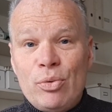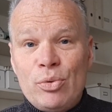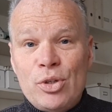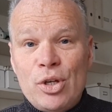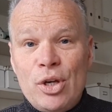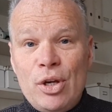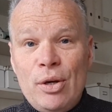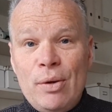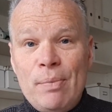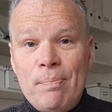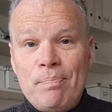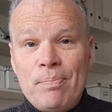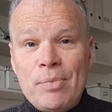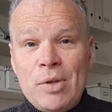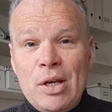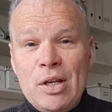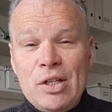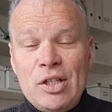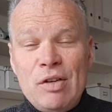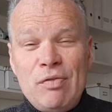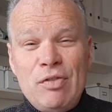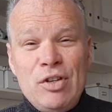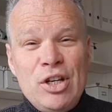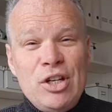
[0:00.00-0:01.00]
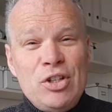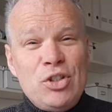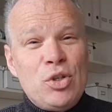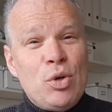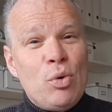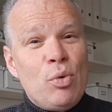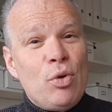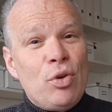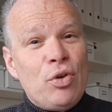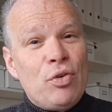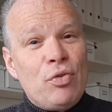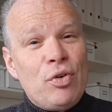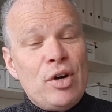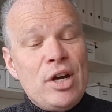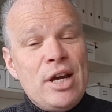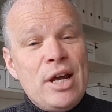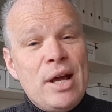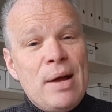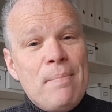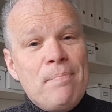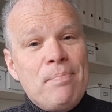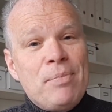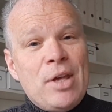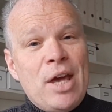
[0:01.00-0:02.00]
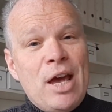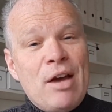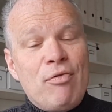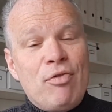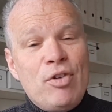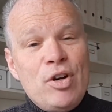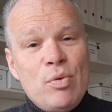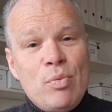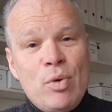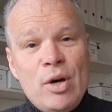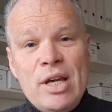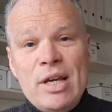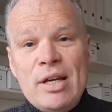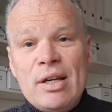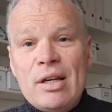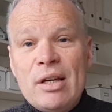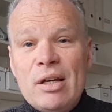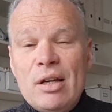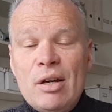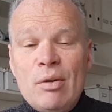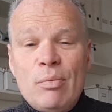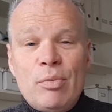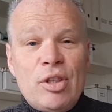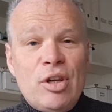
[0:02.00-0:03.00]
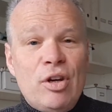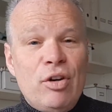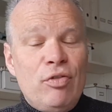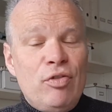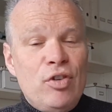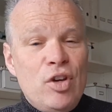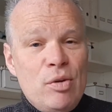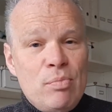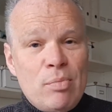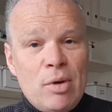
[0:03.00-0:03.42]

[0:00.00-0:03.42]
or two. So if you did two or three every week, within a few